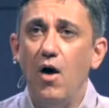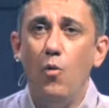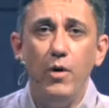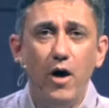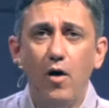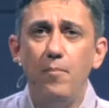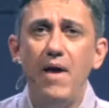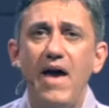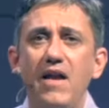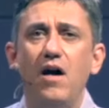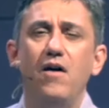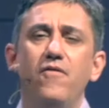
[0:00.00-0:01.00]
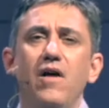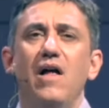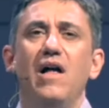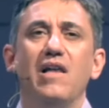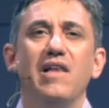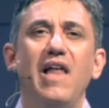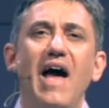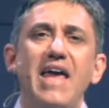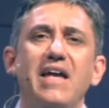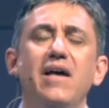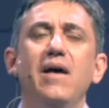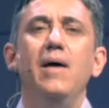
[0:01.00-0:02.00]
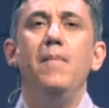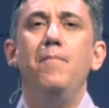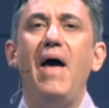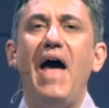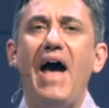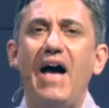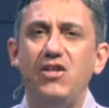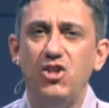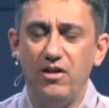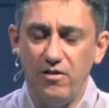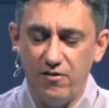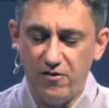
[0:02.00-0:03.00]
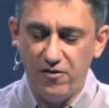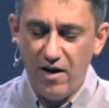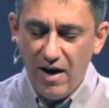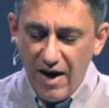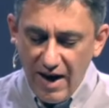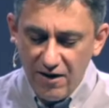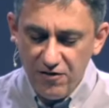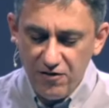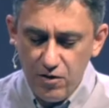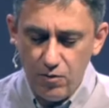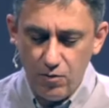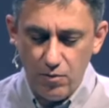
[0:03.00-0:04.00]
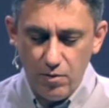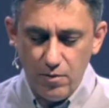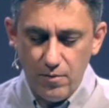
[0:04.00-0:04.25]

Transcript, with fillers: We are men of like passions as you.